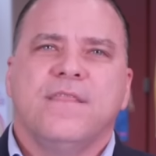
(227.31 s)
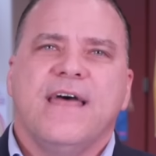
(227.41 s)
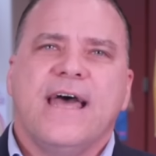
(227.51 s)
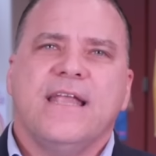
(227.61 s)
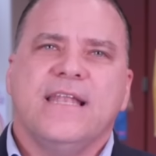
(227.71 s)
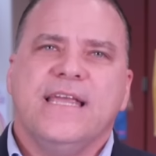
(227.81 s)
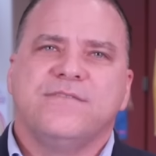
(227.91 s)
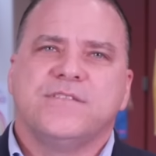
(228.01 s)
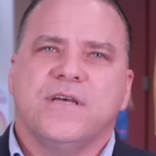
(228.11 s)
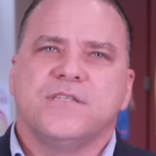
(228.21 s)
That
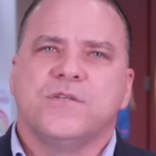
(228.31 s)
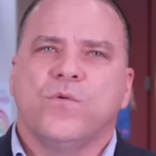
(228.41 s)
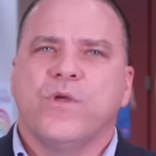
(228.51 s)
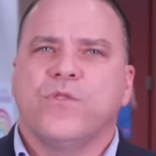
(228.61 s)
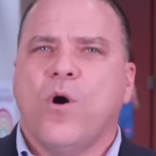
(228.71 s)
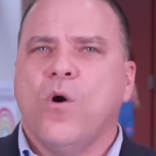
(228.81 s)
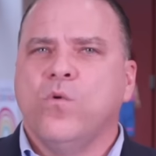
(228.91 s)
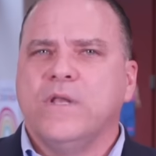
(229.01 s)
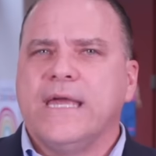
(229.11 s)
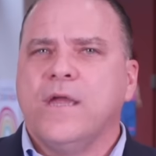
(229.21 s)
leaves us with
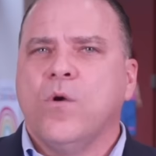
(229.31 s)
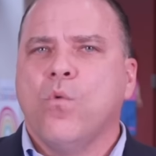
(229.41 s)
only